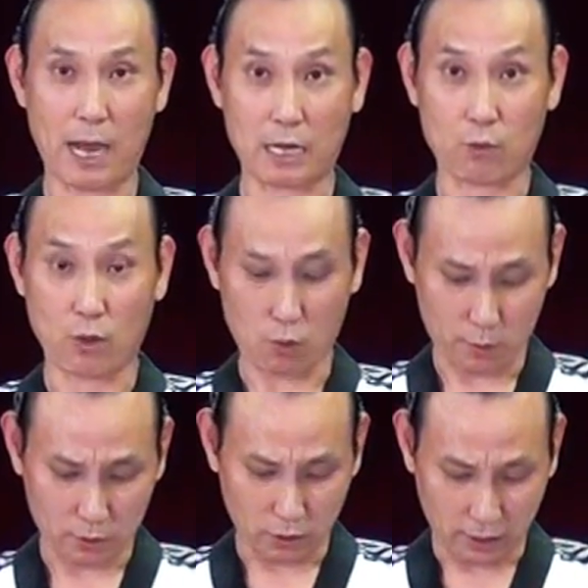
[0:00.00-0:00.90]
bottom
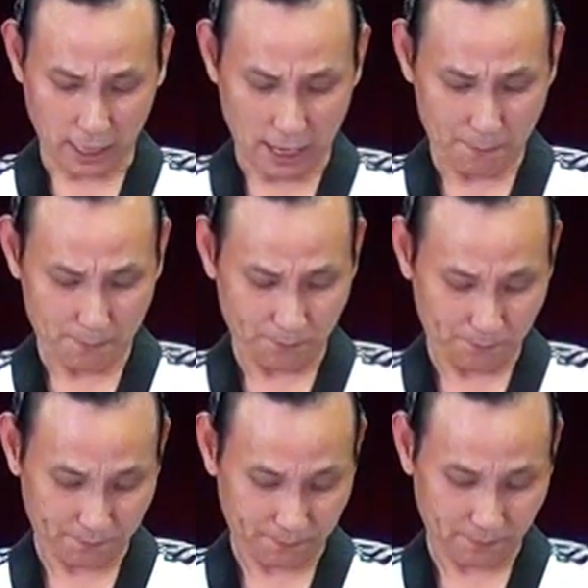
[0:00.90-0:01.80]
one over the top
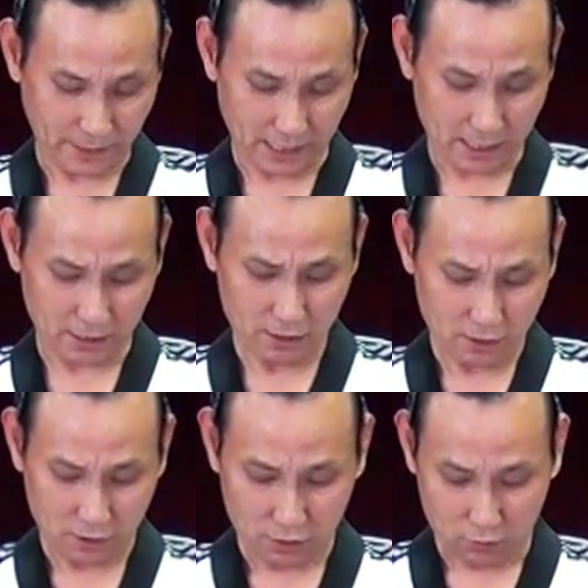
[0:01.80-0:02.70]

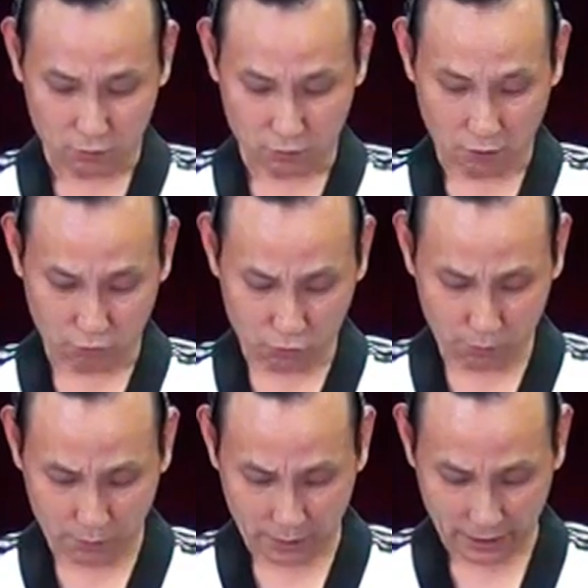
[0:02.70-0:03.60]
and through the
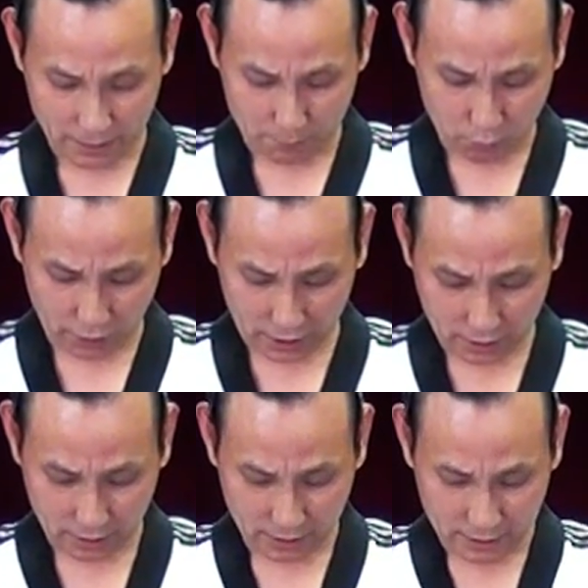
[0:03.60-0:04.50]
loop and put
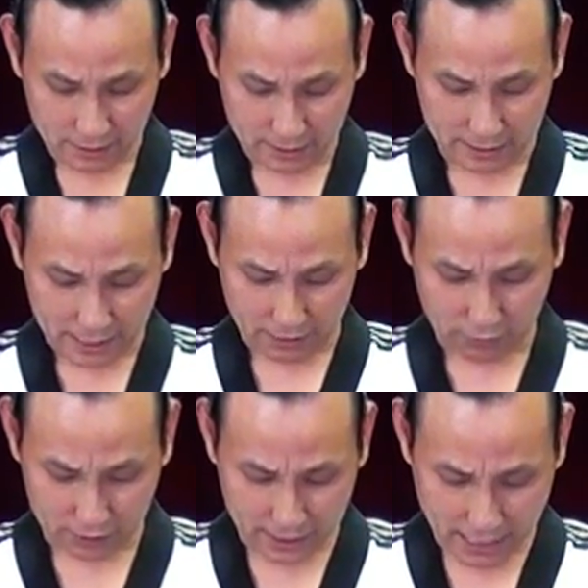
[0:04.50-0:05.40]
it
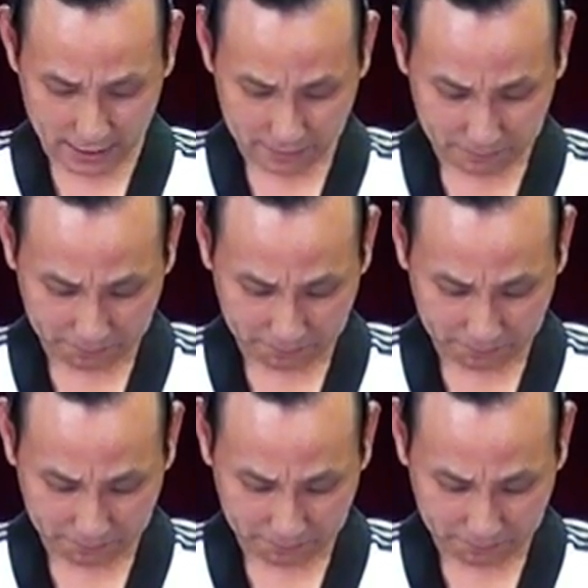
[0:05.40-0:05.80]
side to side.